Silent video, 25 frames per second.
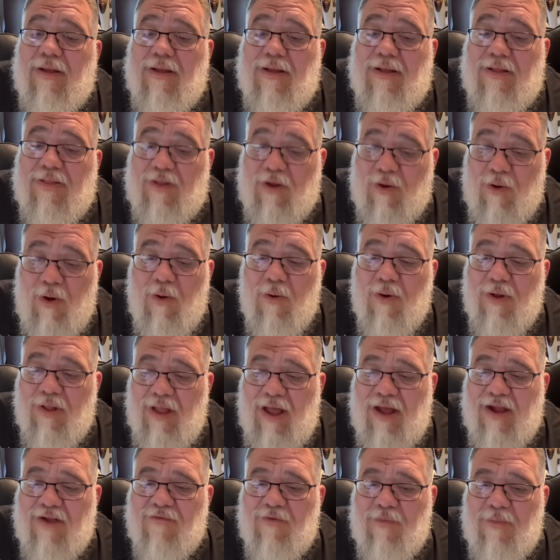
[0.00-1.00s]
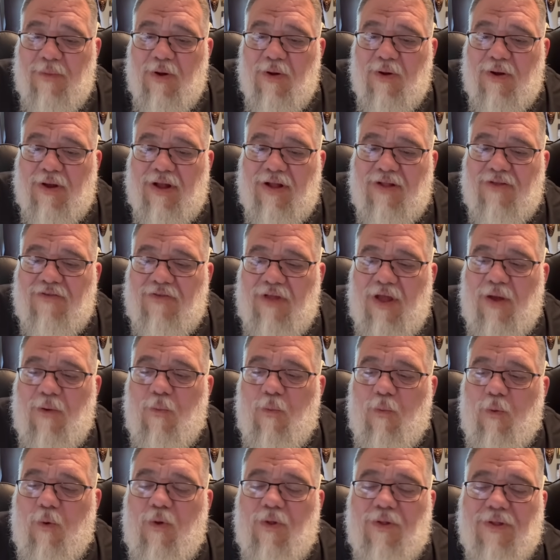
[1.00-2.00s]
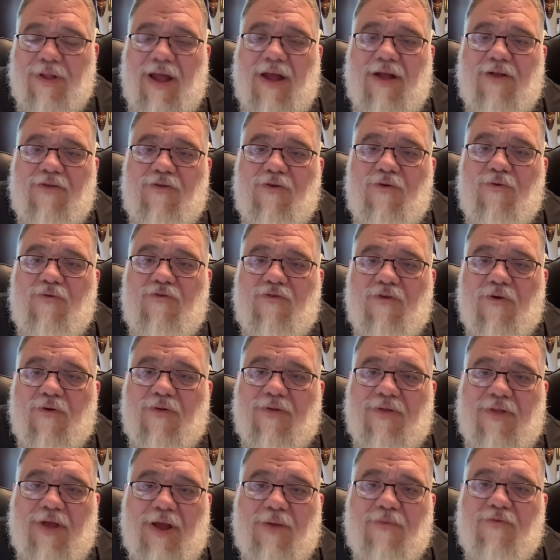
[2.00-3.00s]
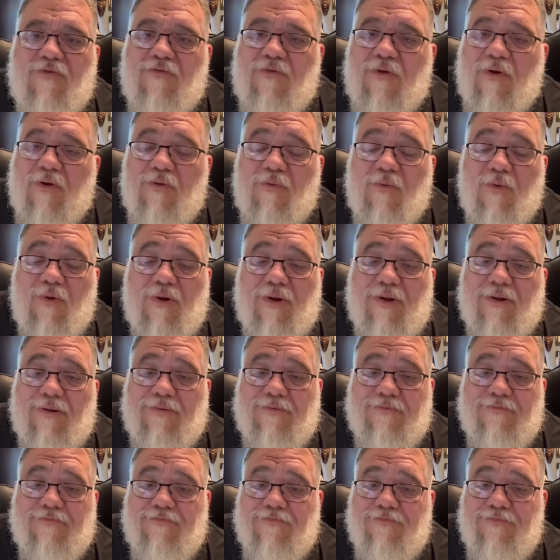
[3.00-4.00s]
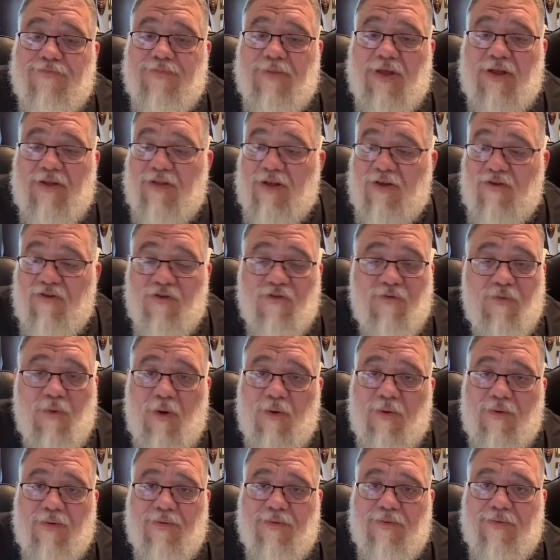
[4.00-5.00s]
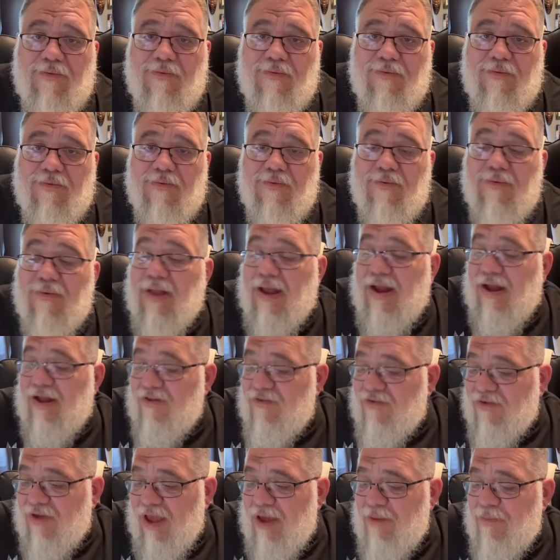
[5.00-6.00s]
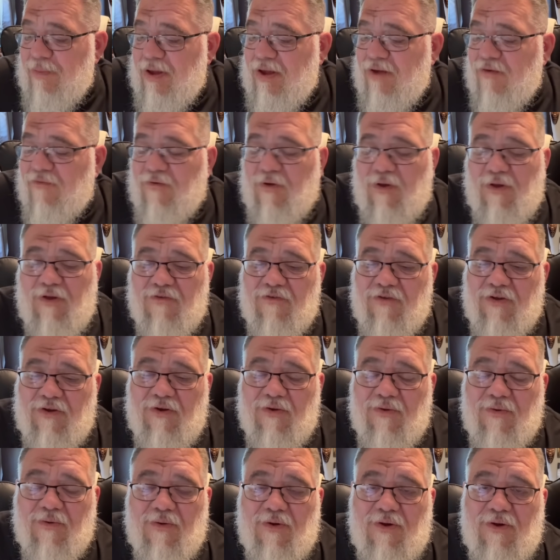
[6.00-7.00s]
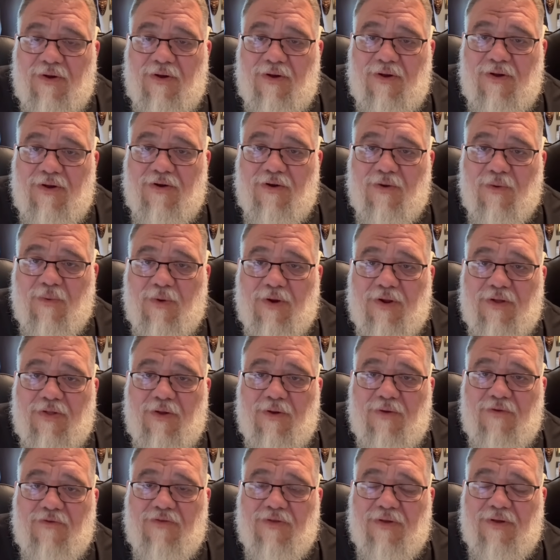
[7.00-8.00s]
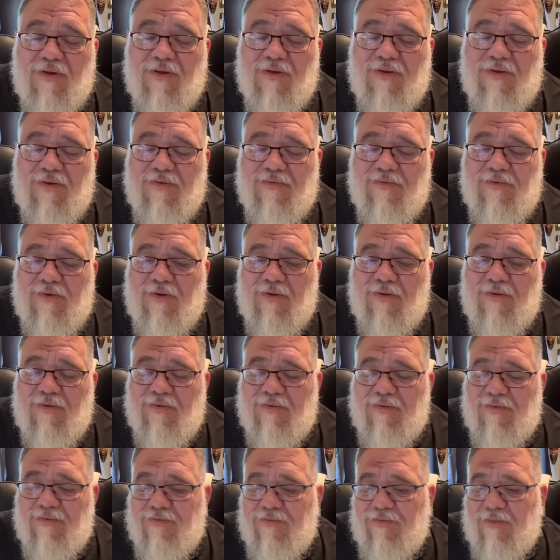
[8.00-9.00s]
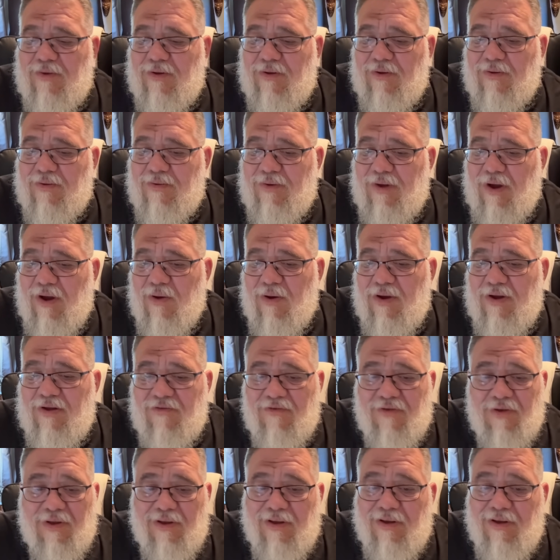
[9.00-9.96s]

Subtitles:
There are a lot of Americans that will not do certain types of hard work. They just won't. Landscaping falls under one of those areas.